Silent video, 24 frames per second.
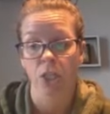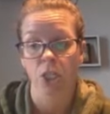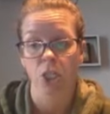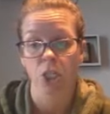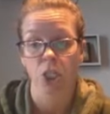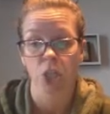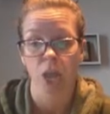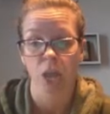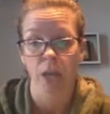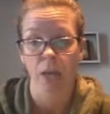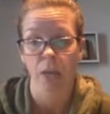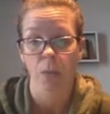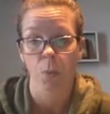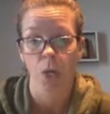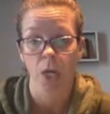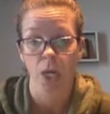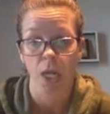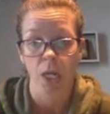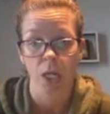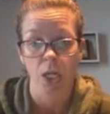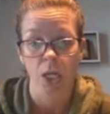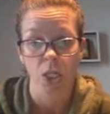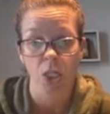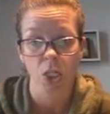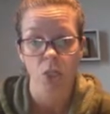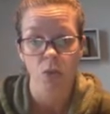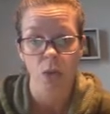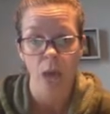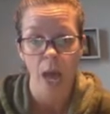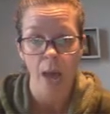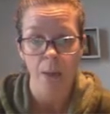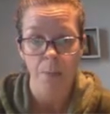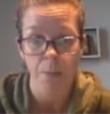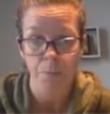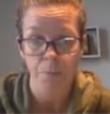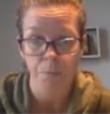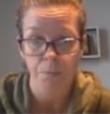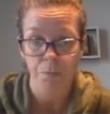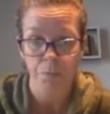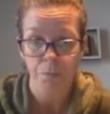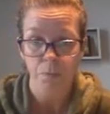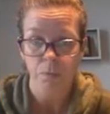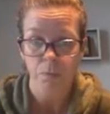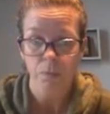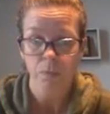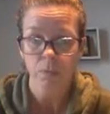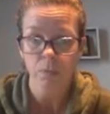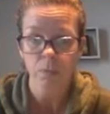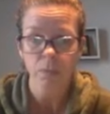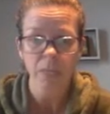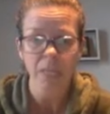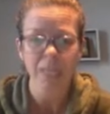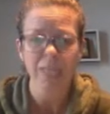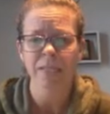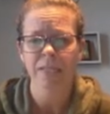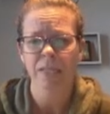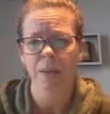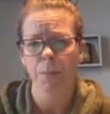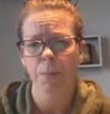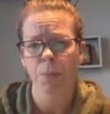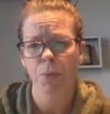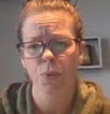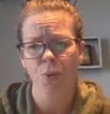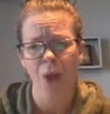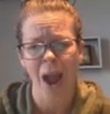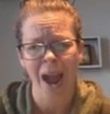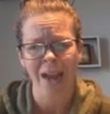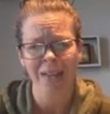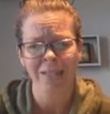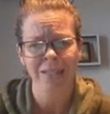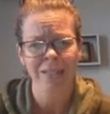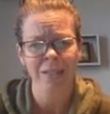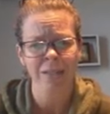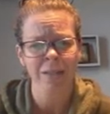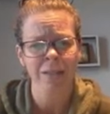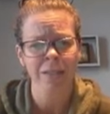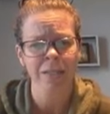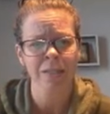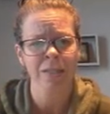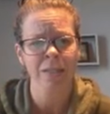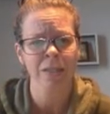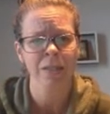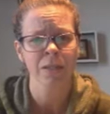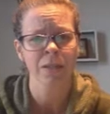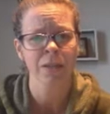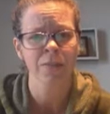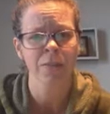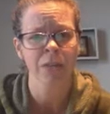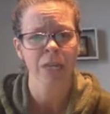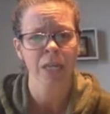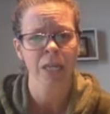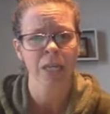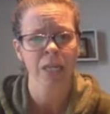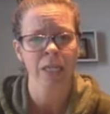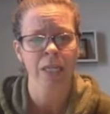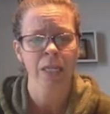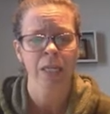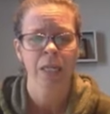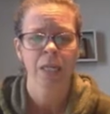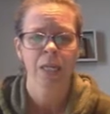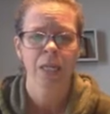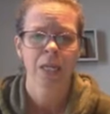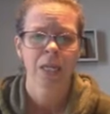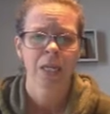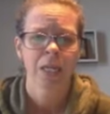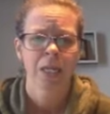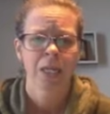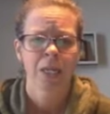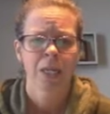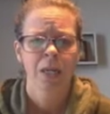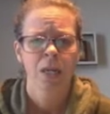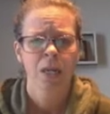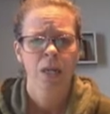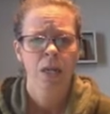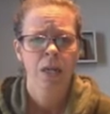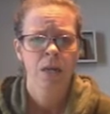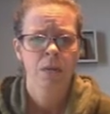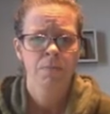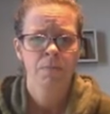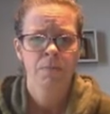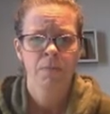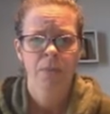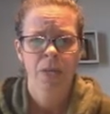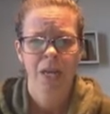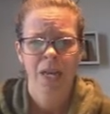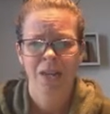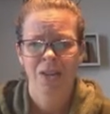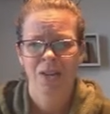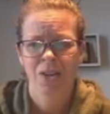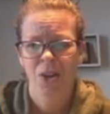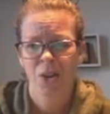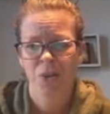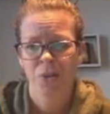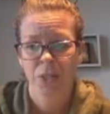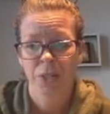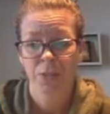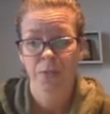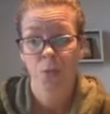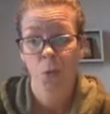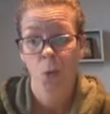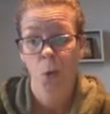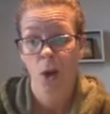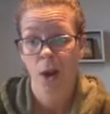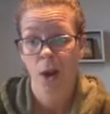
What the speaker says: and check, and we're not going to do that. Is it practically significant? I don't know. Is 4